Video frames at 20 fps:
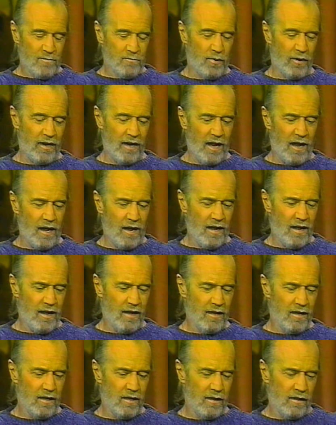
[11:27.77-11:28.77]
But
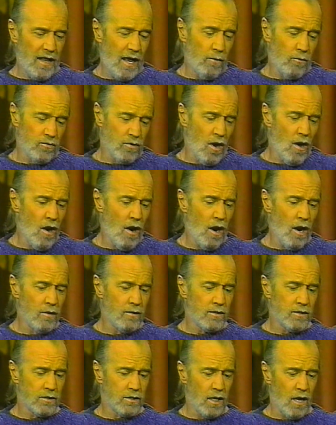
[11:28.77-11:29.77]
that was a
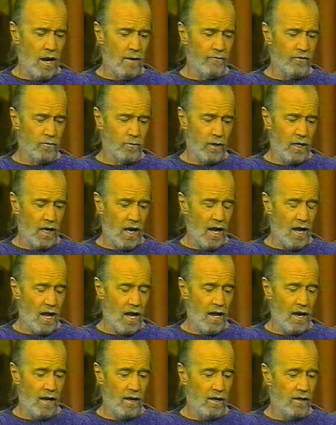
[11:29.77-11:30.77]
hard time for me,
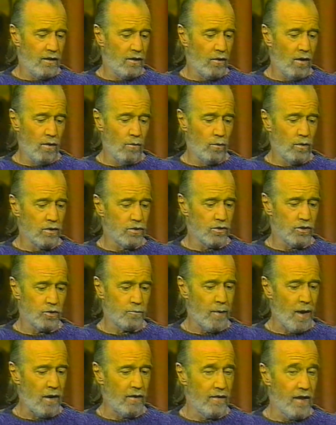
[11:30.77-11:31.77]
and there I was
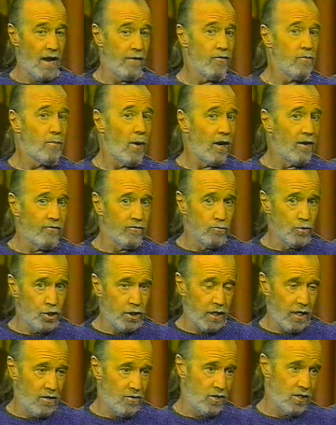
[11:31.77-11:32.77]
espoused. Everybody from
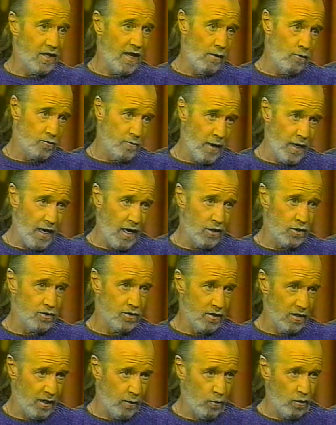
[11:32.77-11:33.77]
GAC, that was my
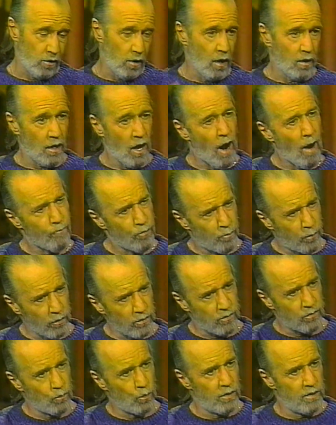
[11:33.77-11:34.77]
agency, they were comparable
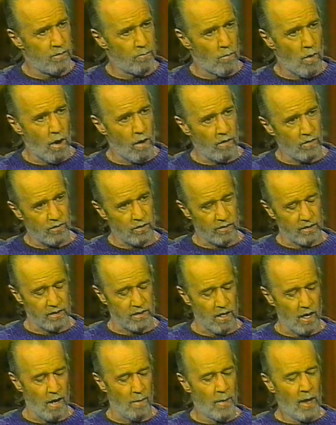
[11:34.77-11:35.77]
to William Morris at the
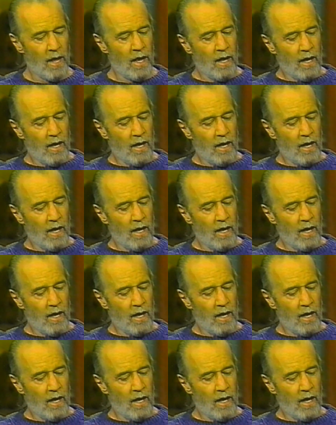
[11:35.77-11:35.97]
time.